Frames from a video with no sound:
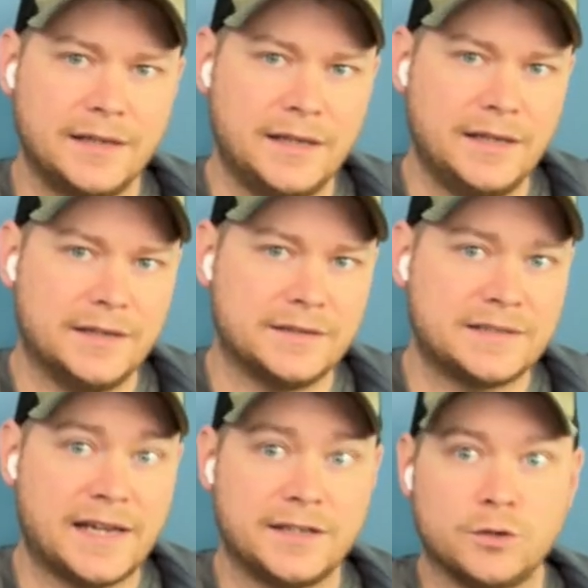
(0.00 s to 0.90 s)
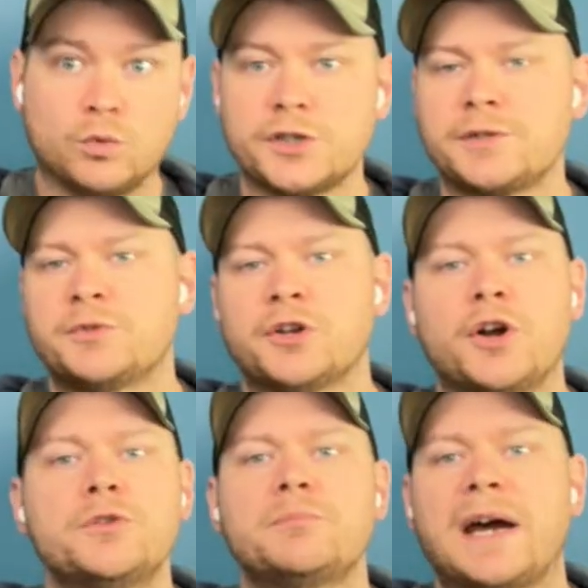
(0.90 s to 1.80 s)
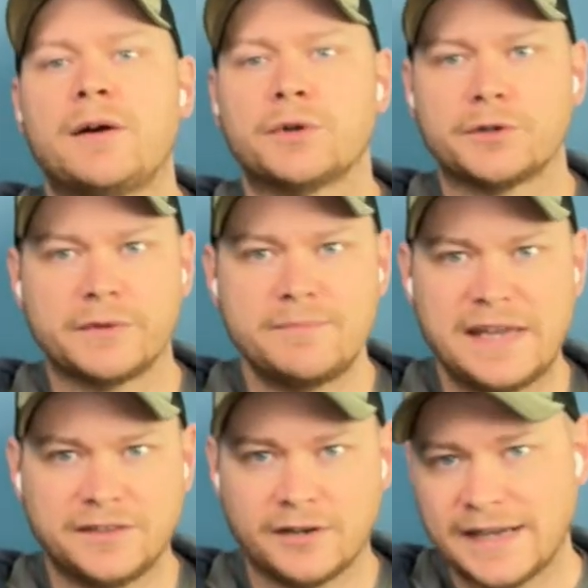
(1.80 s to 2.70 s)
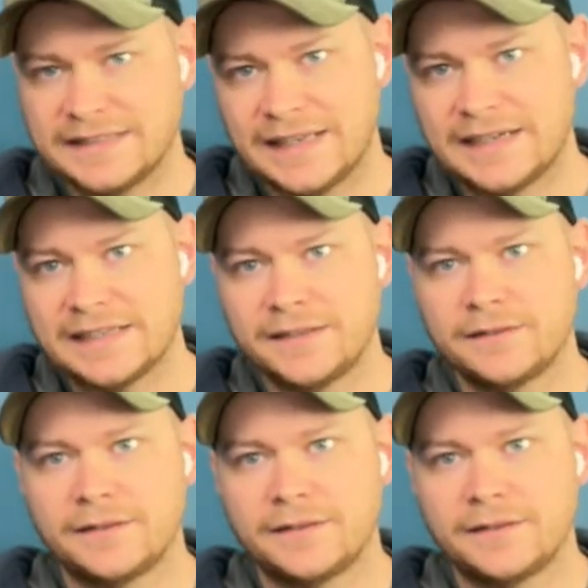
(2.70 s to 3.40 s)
and deciding to worship their own power to remake their identity